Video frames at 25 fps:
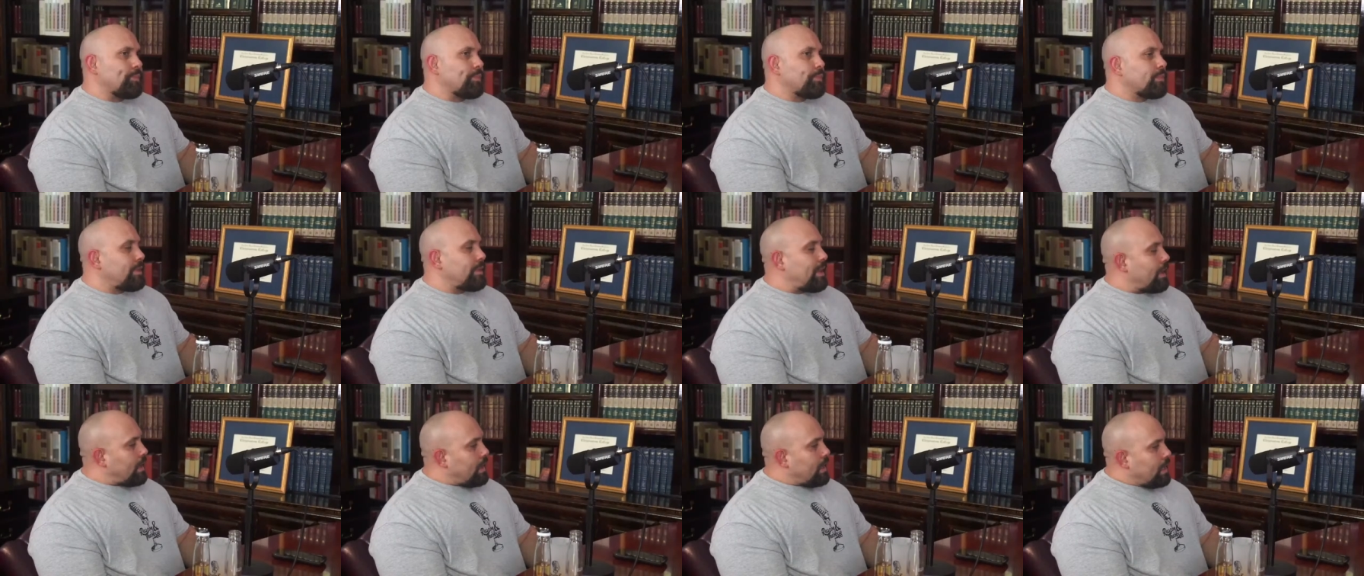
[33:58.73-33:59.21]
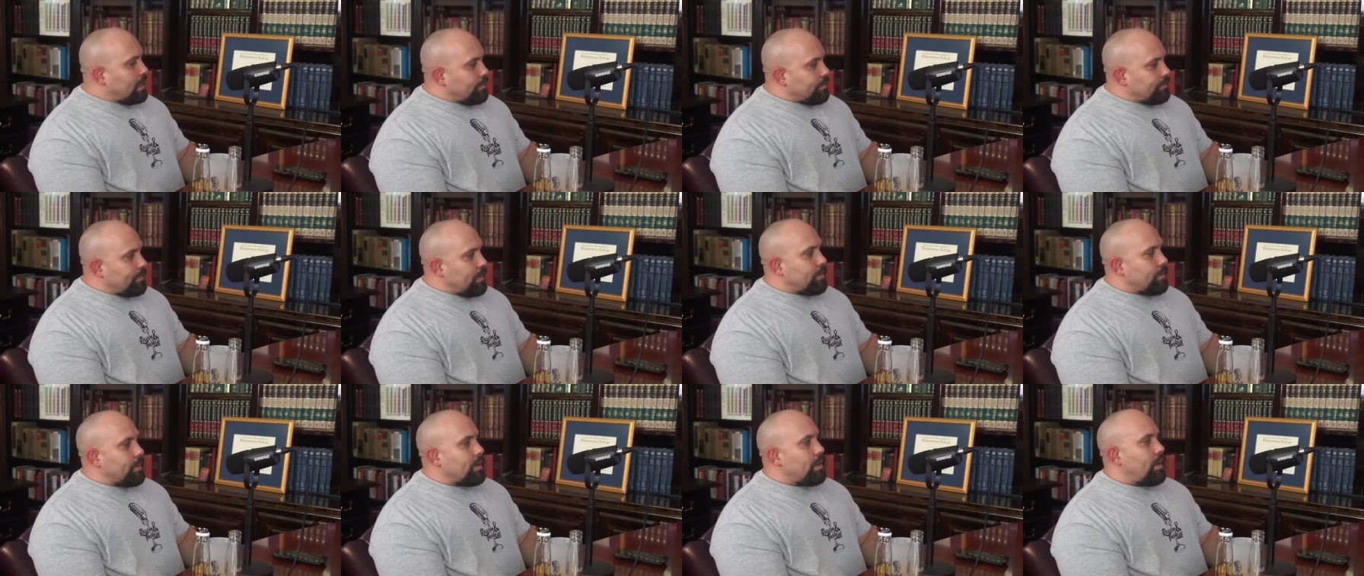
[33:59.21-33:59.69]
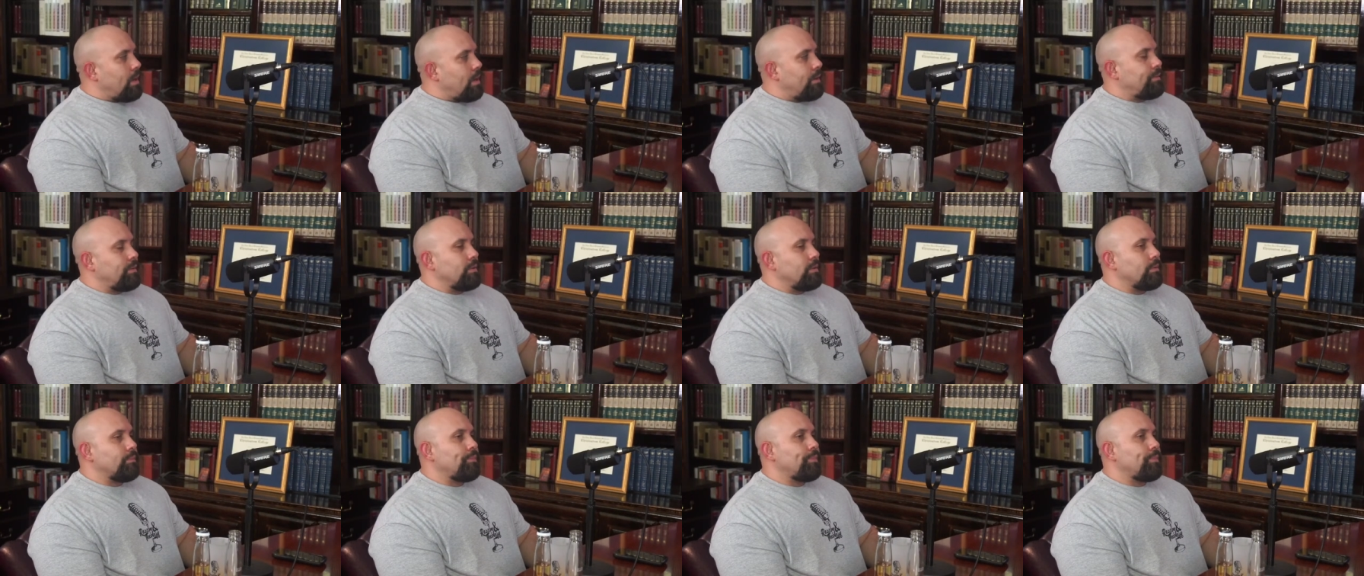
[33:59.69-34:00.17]
that I hear very
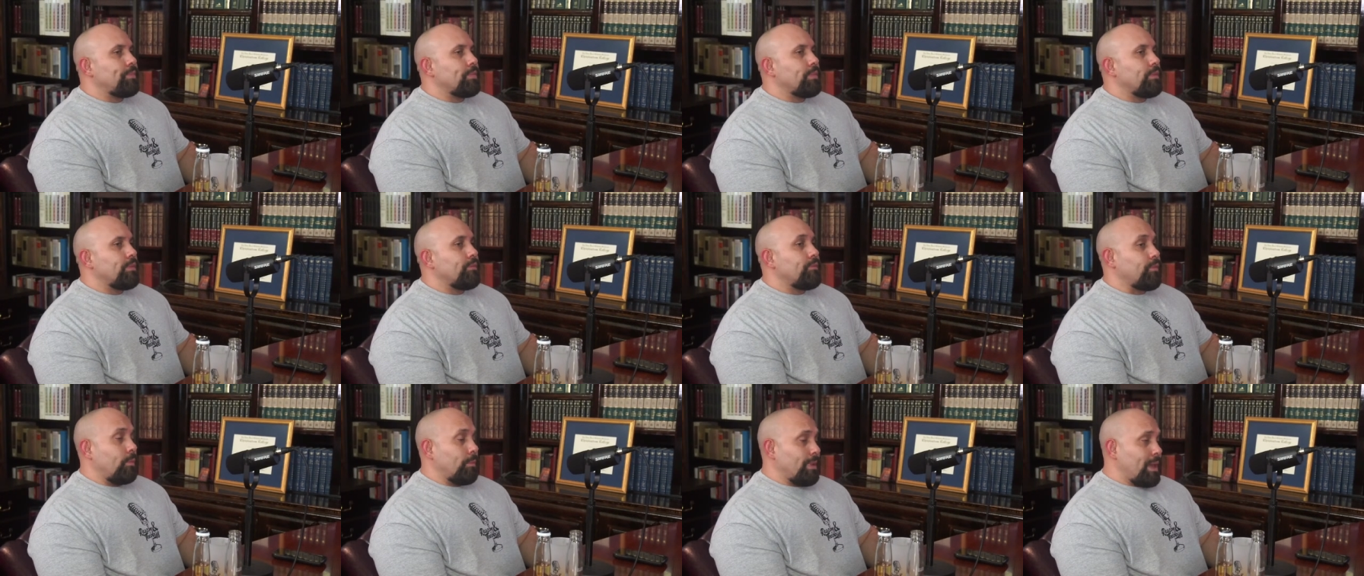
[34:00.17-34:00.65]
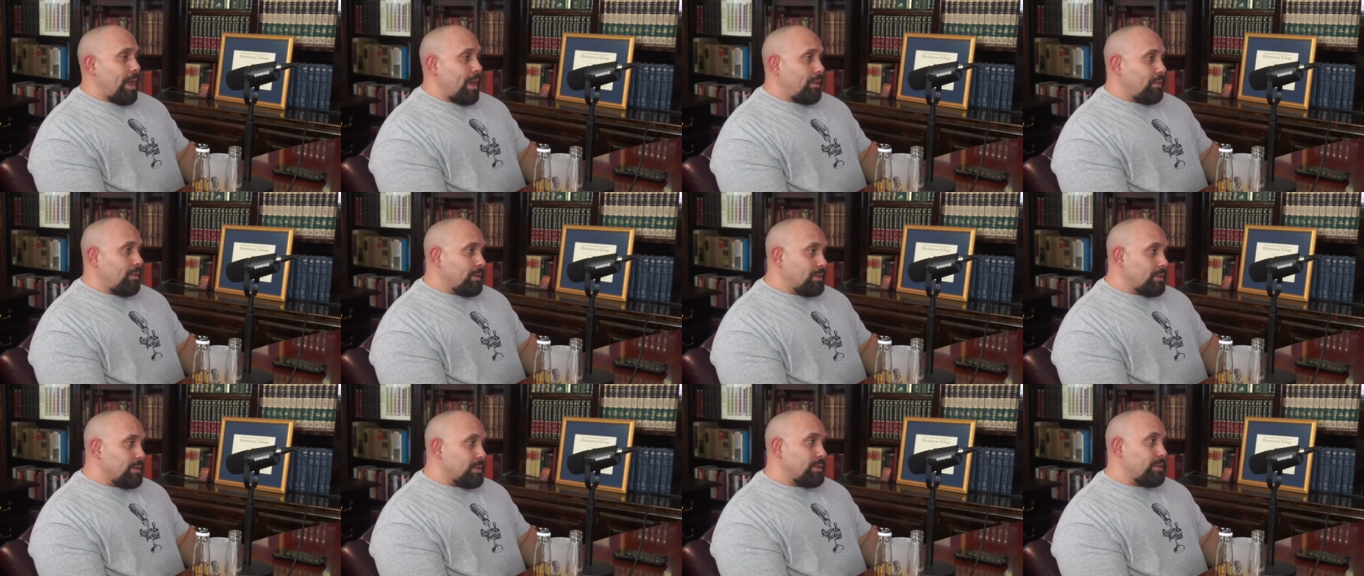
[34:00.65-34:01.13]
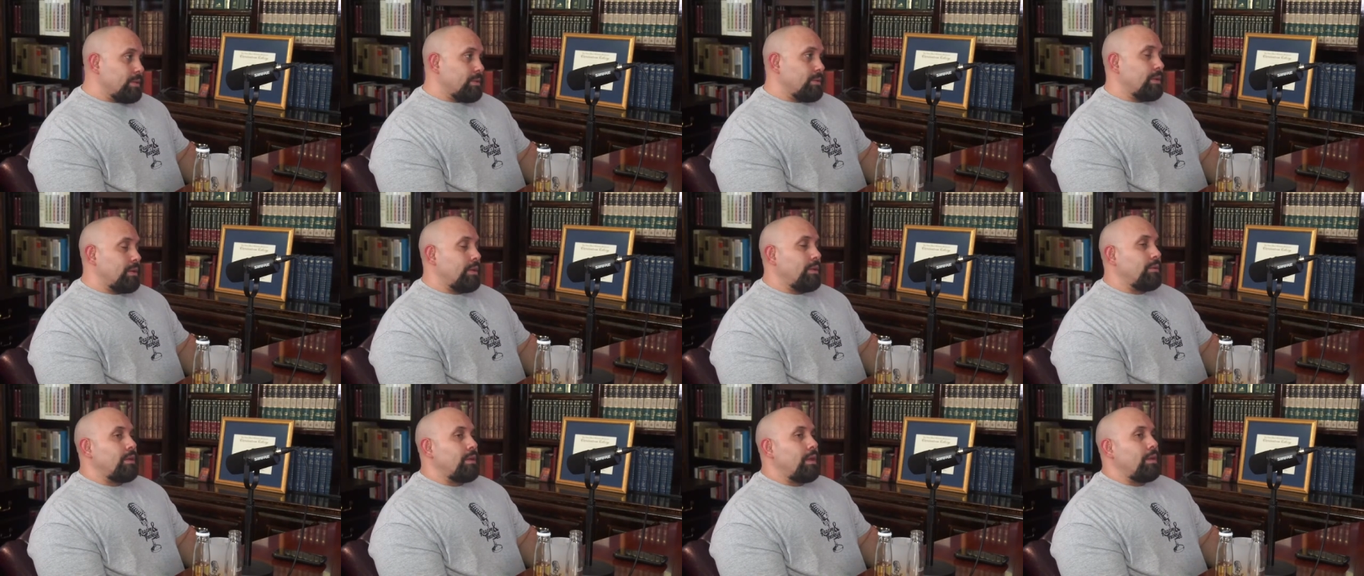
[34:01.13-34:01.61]
often from Catholics,
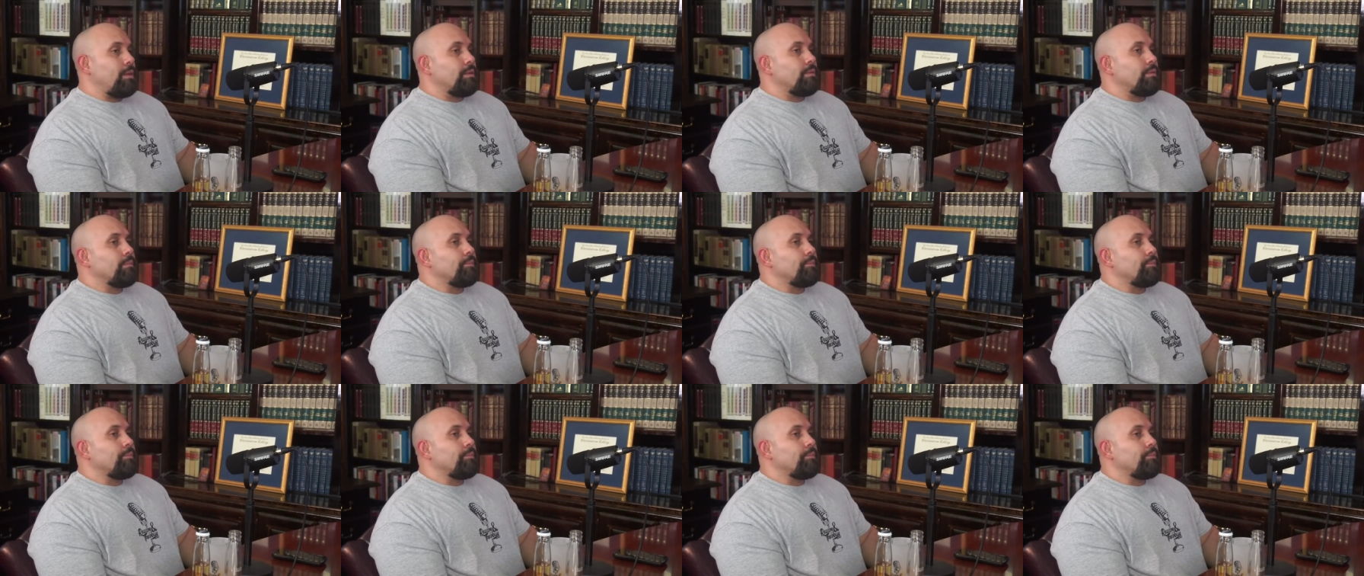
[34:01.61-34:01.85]
and, and,